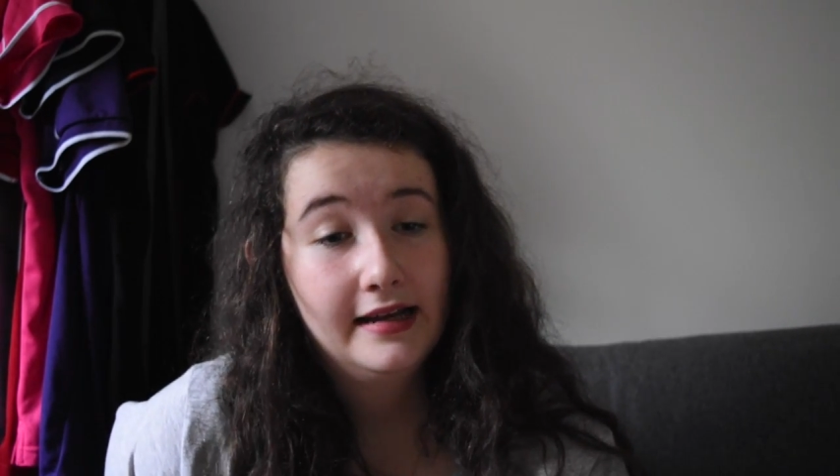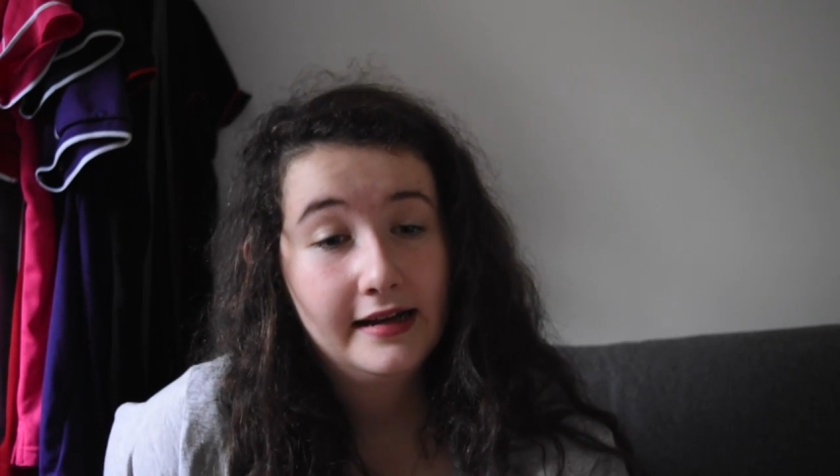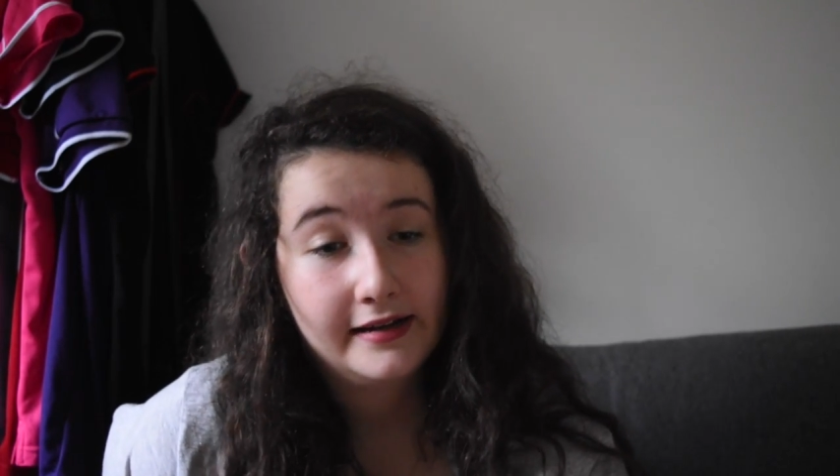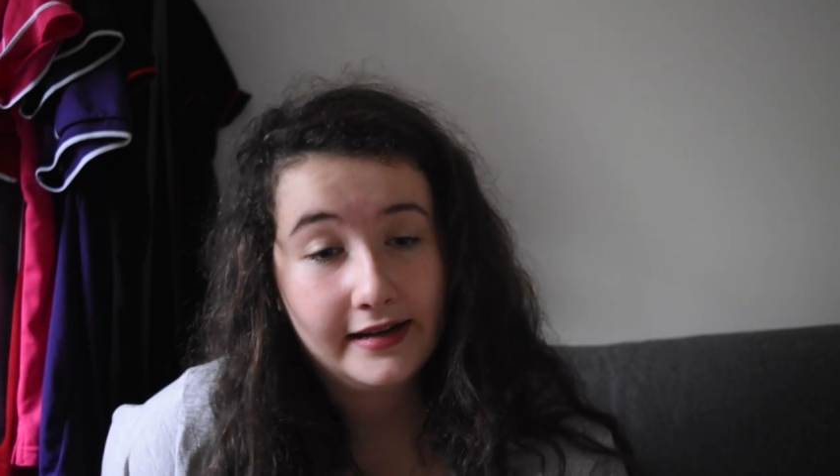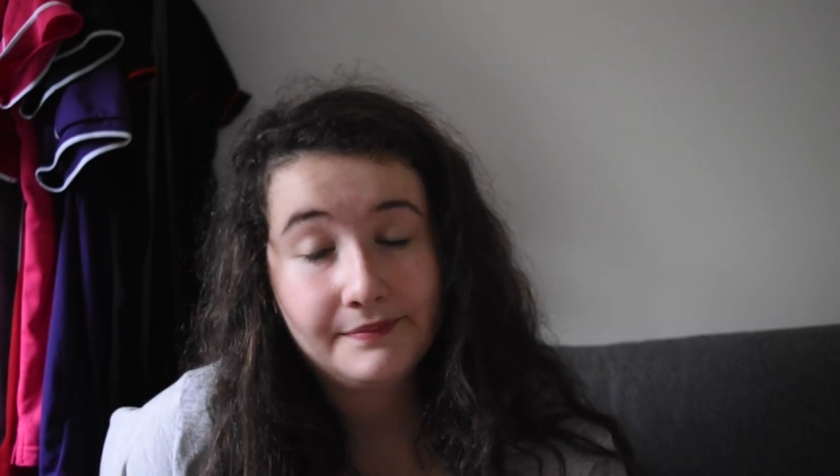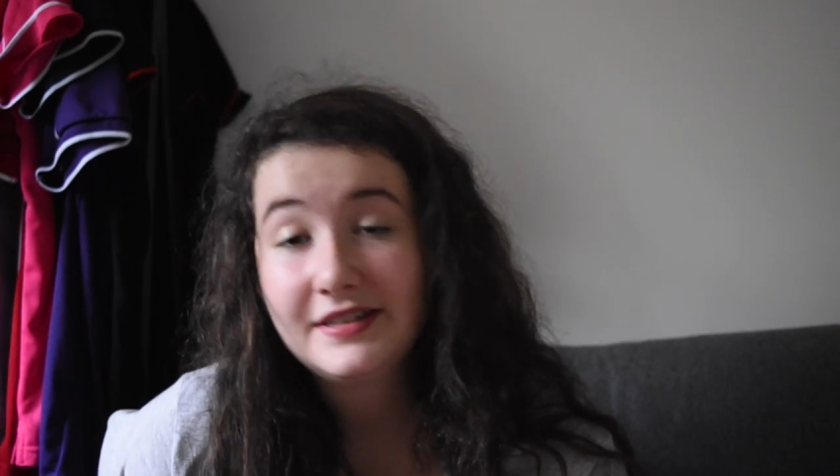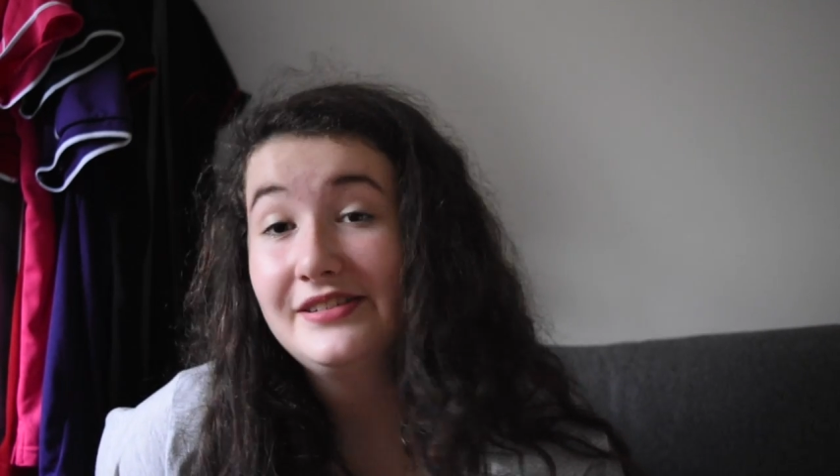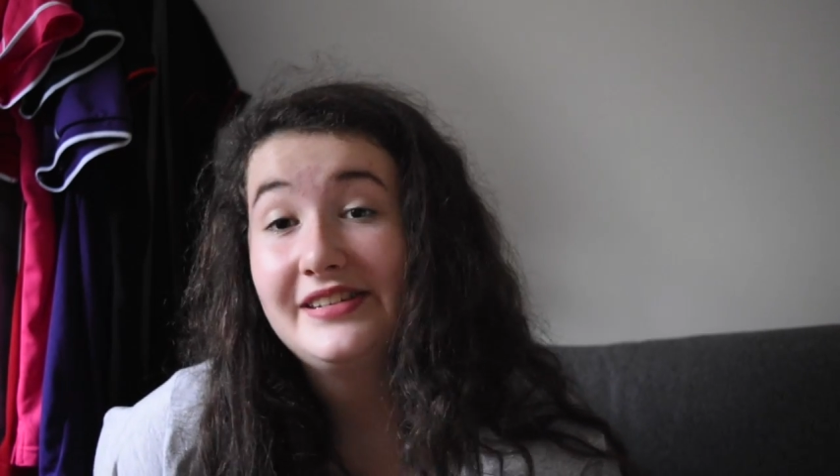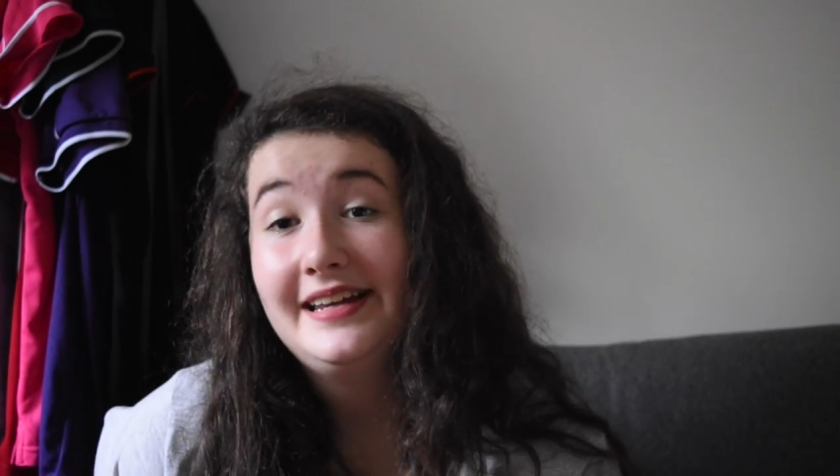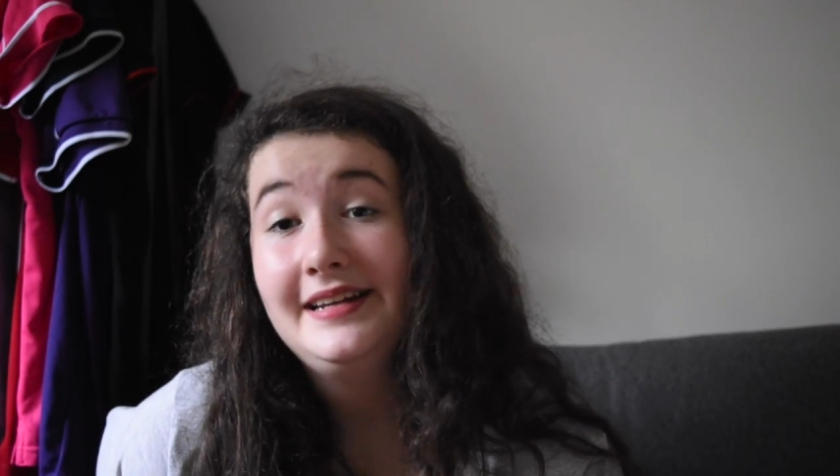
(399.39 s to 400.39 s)
Okay,
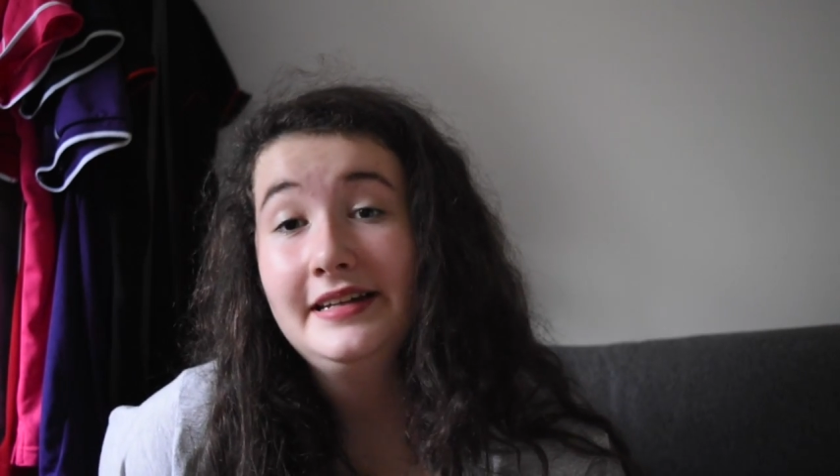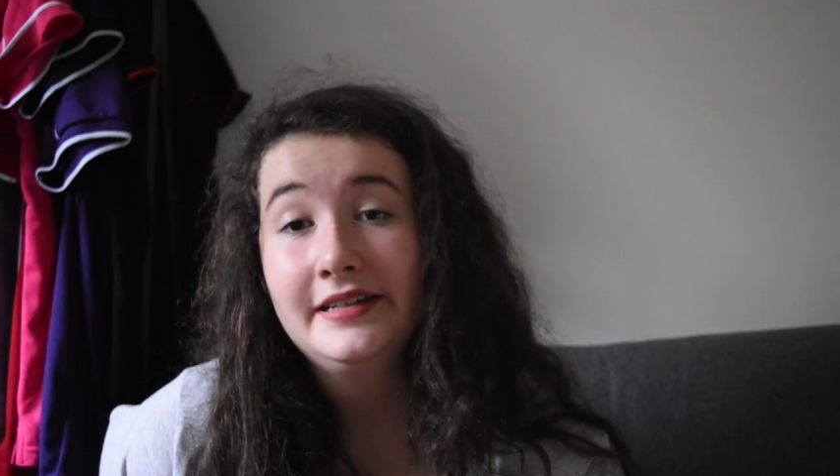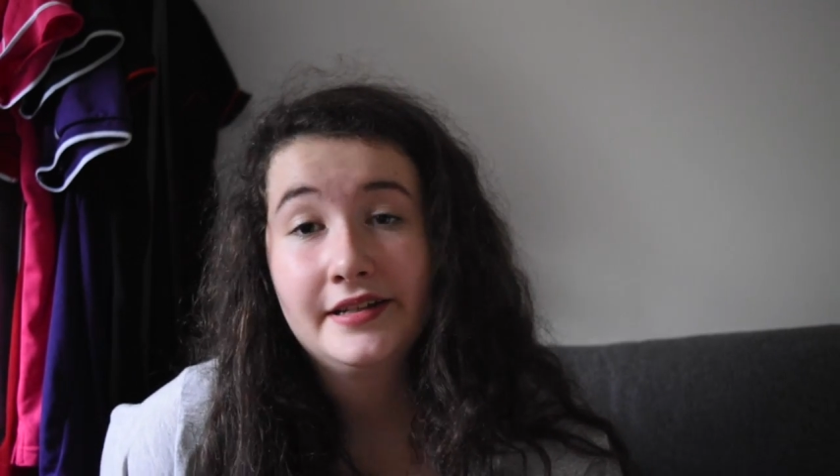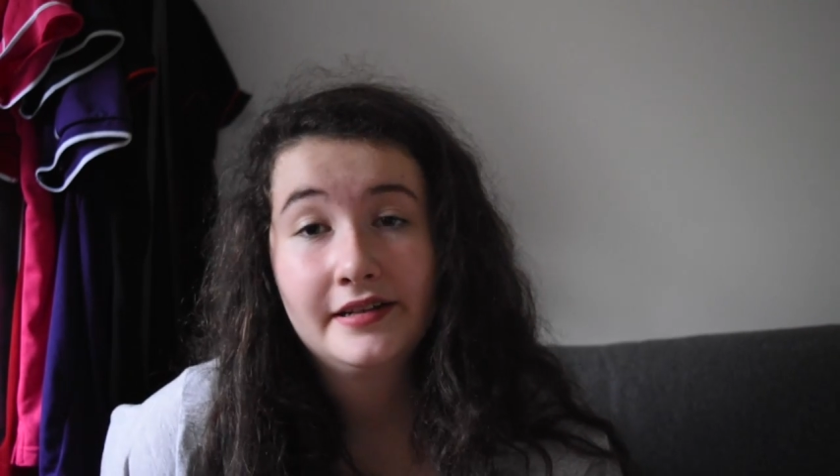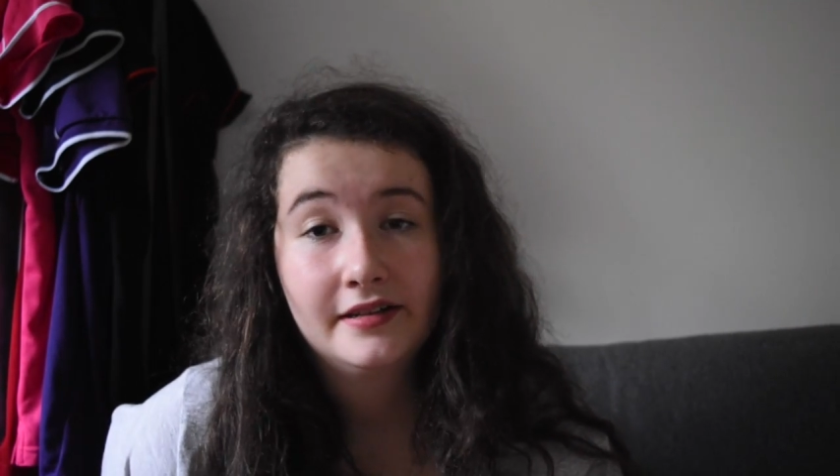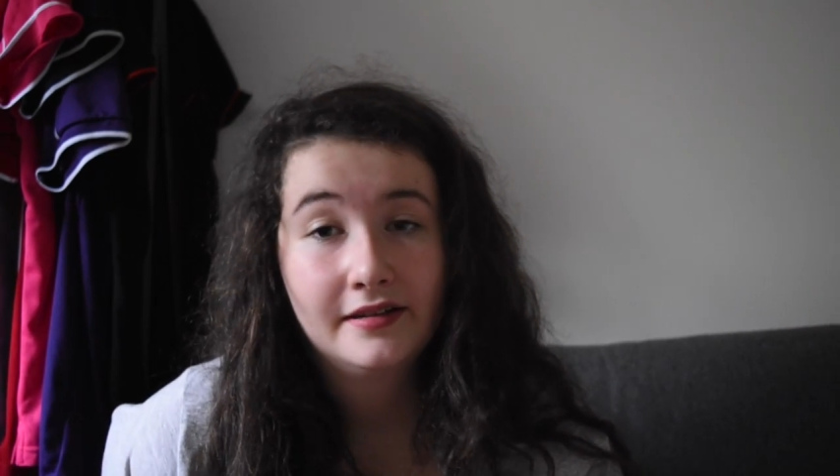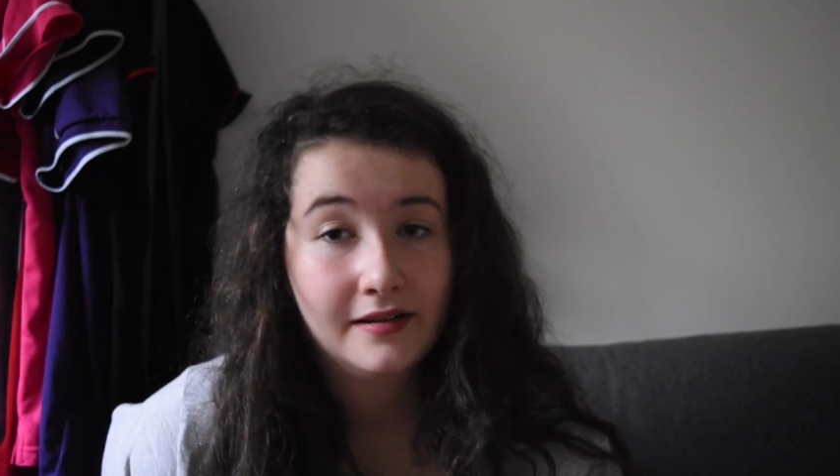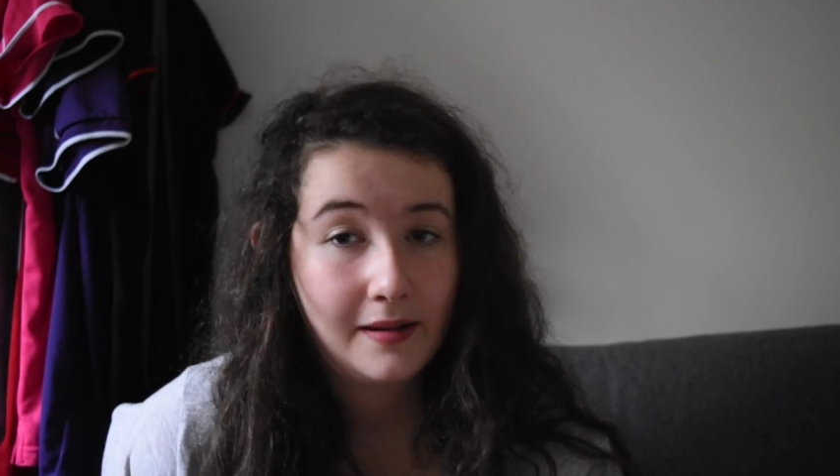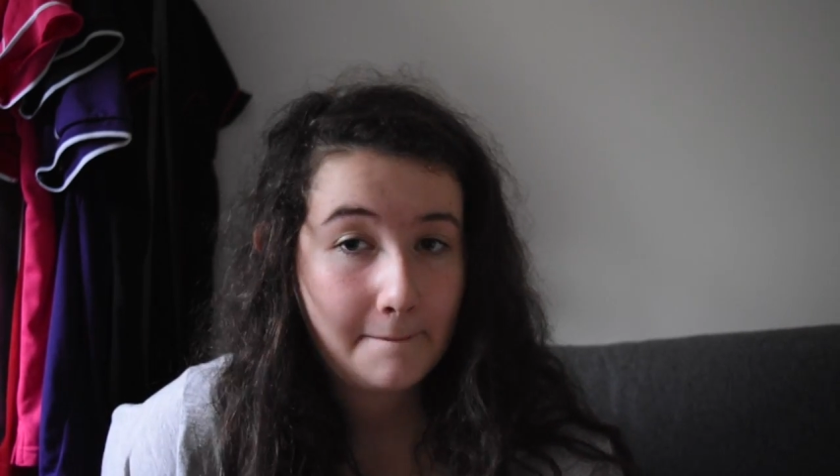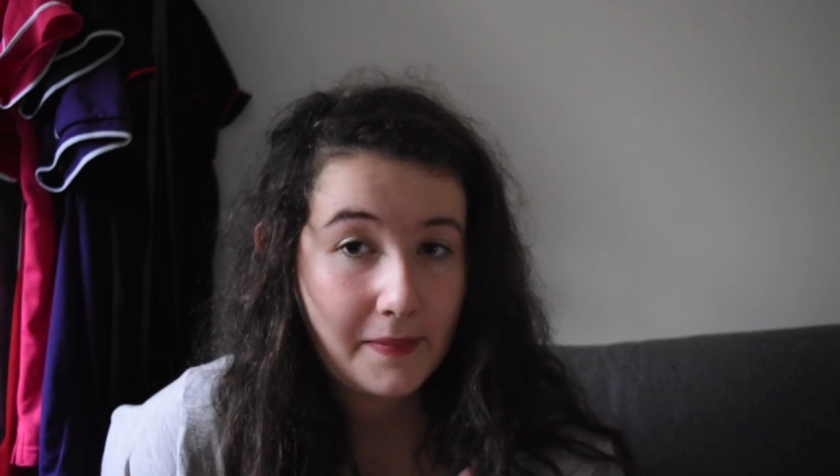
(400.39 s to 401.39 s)
until then,
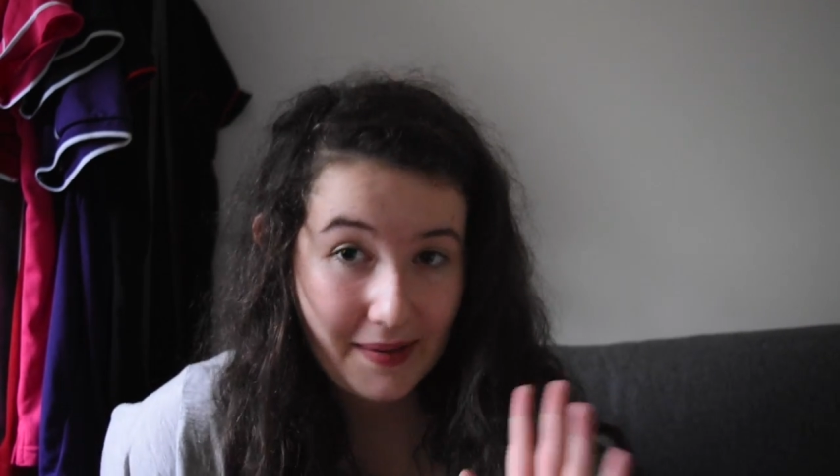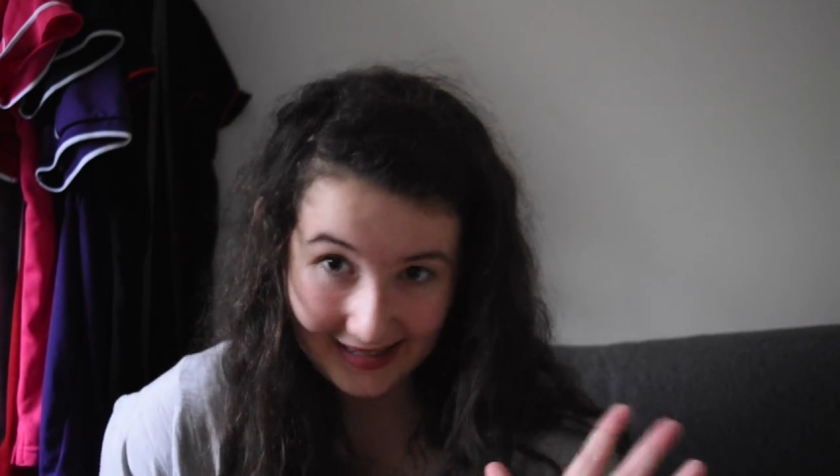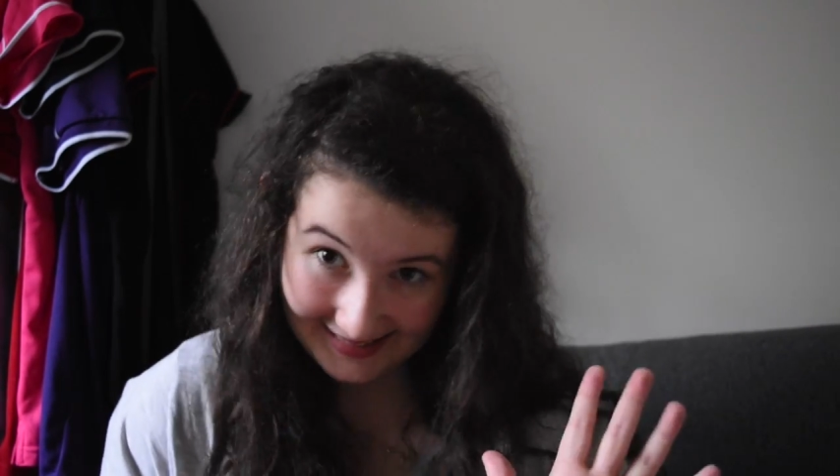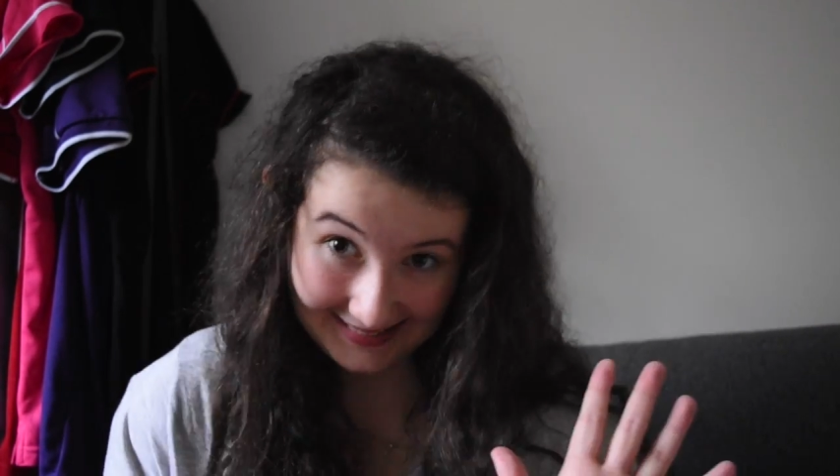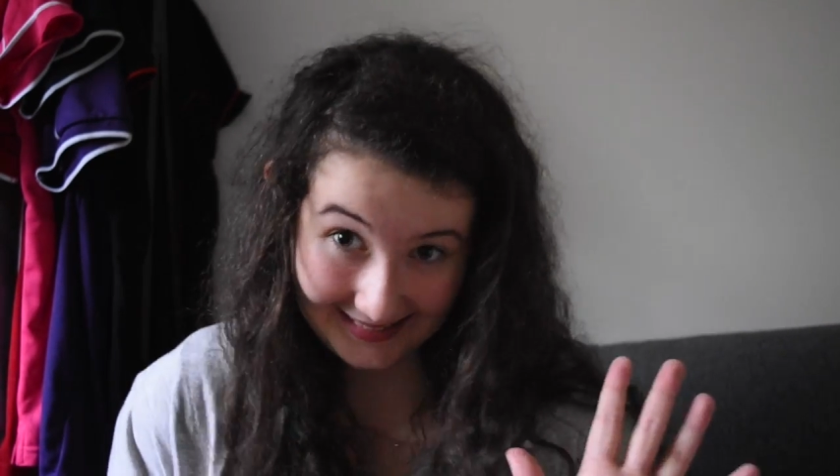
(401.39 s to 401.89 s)
bye-bye.